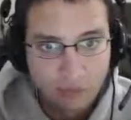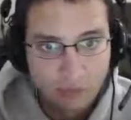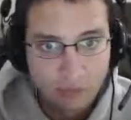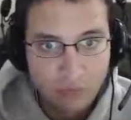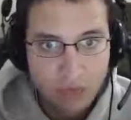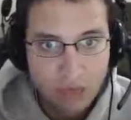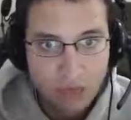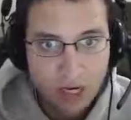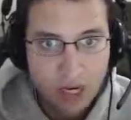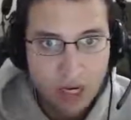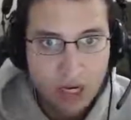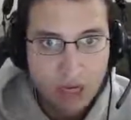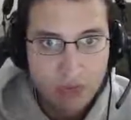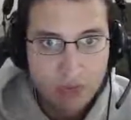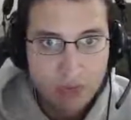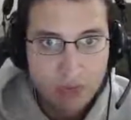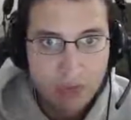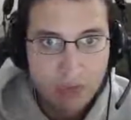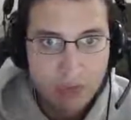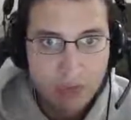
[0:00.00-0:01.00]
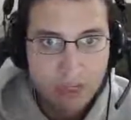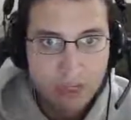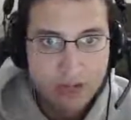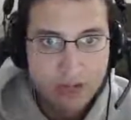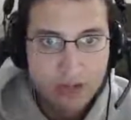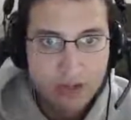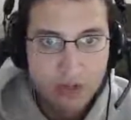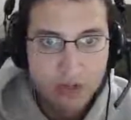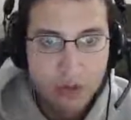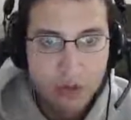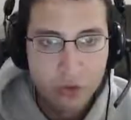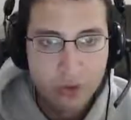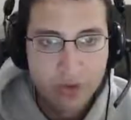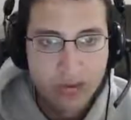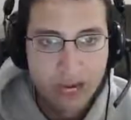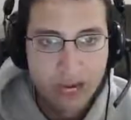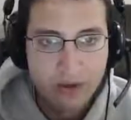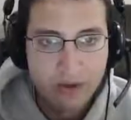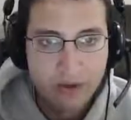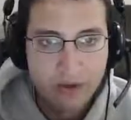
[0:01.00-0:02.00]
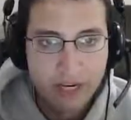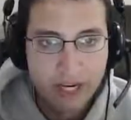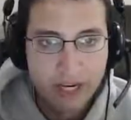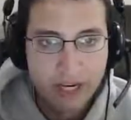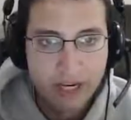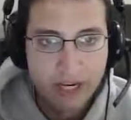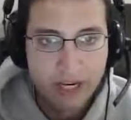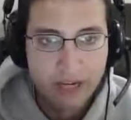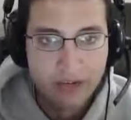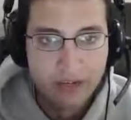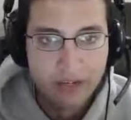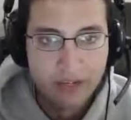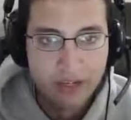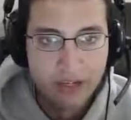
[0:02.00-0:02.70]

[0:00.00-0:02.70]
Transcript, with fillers: uh, with a three-turn cooldown and